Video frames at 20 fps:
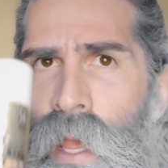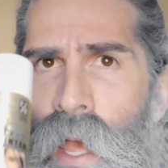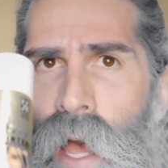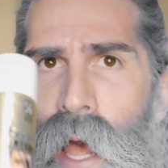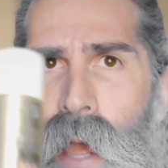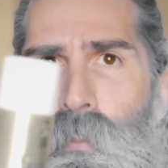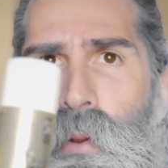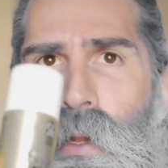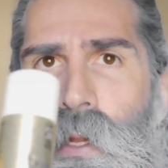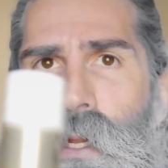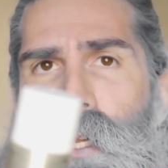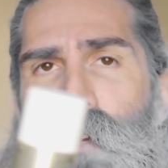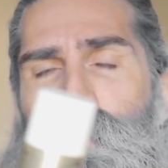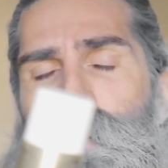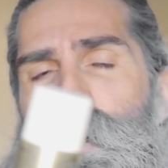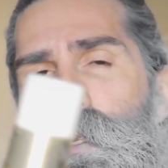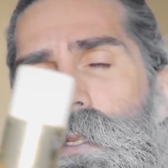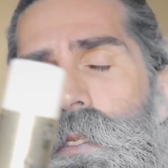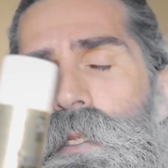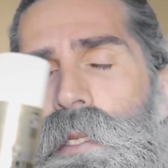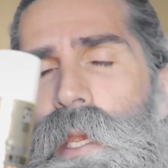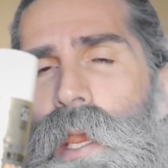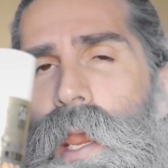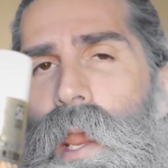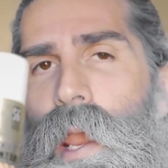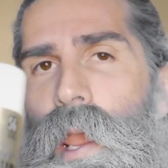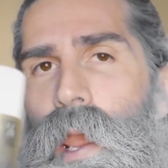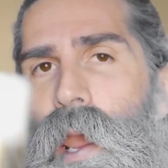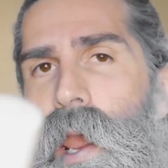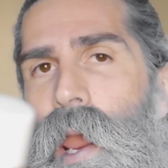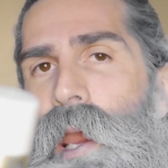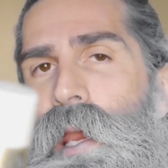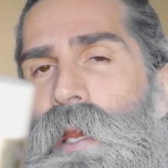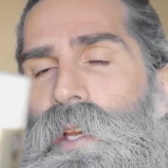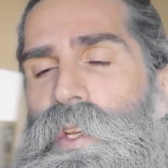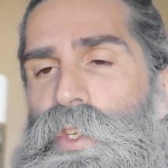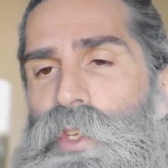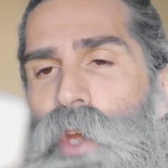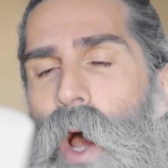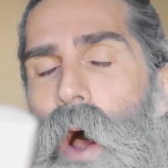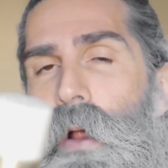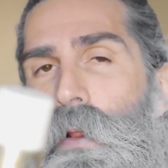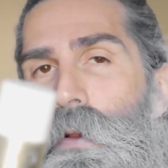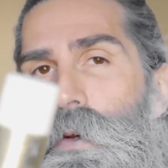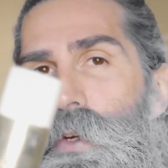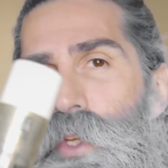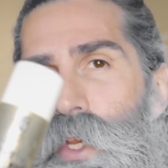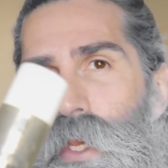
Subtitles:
I believe it's $8